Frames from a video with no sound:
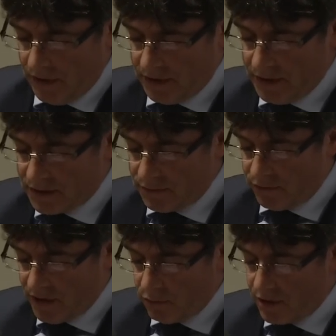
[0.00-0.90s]
It is
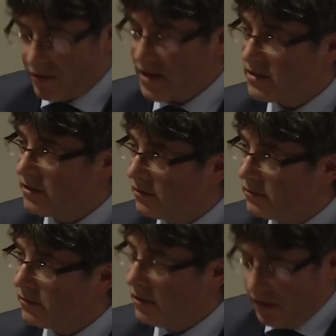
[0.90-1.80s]
without
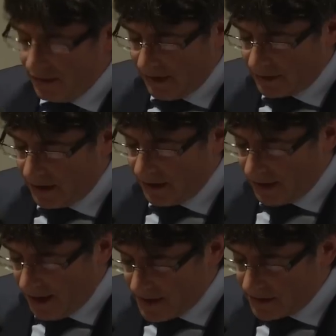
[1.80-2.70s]
question that
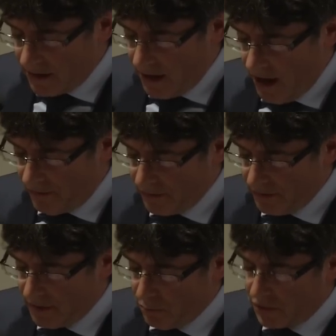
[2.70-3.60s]
Catalans have
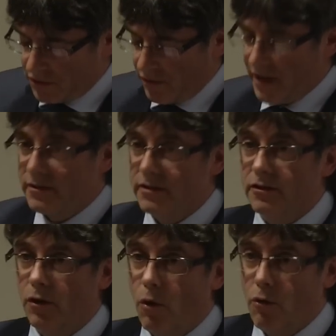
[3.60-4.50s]

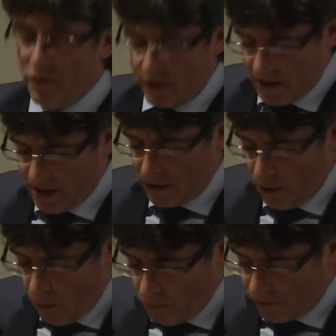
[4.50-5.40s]
demonstrated over and
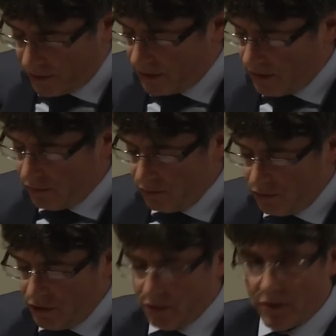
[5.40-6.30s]
over
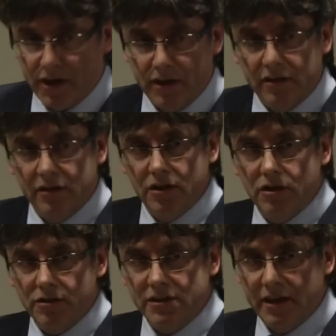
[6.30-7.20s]
during
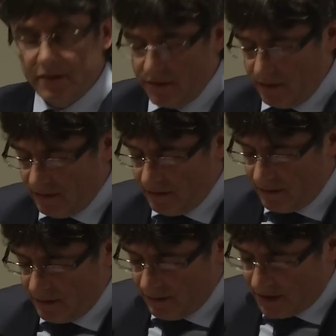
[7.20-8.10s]
recent
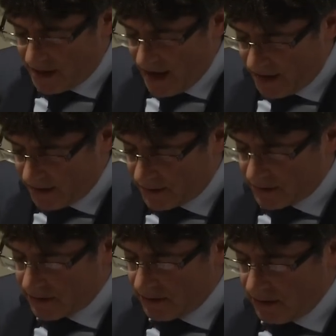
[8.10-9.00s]

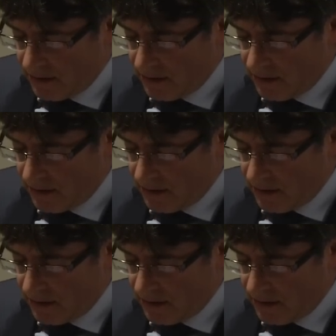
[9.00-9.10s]
decades